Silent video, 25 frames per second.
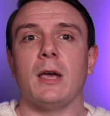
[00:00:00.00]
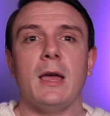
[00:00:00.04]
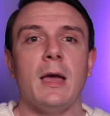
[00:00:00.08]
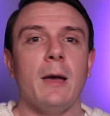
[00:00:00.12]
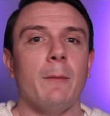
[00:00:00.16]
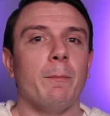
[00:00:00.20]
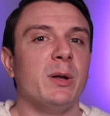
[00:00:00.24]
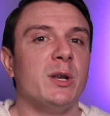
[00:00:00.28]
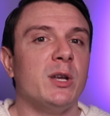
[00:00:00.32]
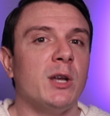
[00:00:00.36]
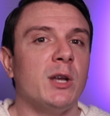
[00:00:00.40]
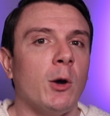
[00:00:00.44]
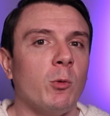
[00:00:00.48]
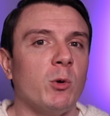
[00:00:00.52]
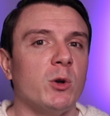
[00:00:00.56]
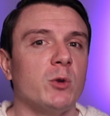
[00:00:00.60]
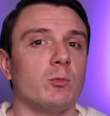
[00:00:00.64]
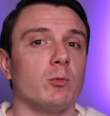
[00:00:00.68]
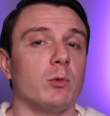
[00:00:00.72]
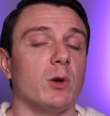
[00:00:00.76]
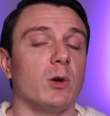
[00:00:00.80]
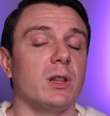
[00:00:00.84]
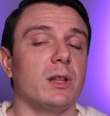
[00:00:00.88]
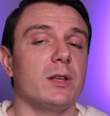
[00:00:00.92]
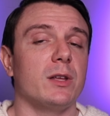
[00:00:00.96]
but no one
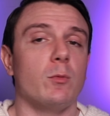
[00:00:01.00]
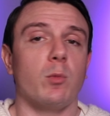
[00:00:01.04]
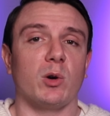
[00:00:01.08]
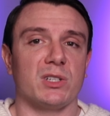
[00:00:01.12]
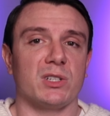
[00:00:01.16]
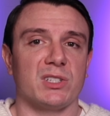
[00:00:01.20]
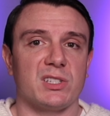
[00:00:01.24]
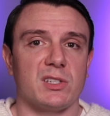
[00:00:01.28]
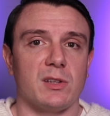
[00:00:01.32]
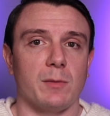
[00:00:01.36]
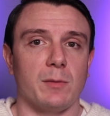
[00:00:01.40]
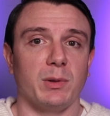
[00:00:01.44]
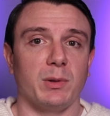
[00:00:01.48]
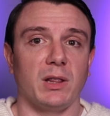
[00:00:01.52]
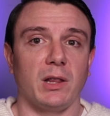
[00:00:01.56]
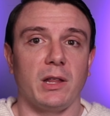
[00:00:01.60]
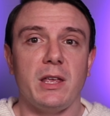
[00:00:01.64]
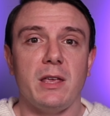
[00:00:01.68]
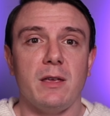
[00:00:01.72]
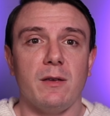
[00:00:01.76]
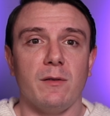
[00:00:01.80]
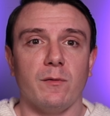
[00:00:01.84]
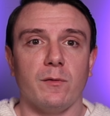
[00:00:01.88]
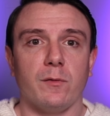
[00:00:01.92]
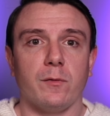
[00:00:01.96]
really wants to
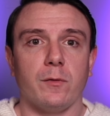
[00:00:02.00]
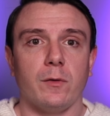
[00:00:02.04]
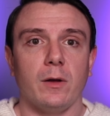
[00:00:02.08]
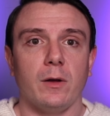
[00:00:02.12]
believe.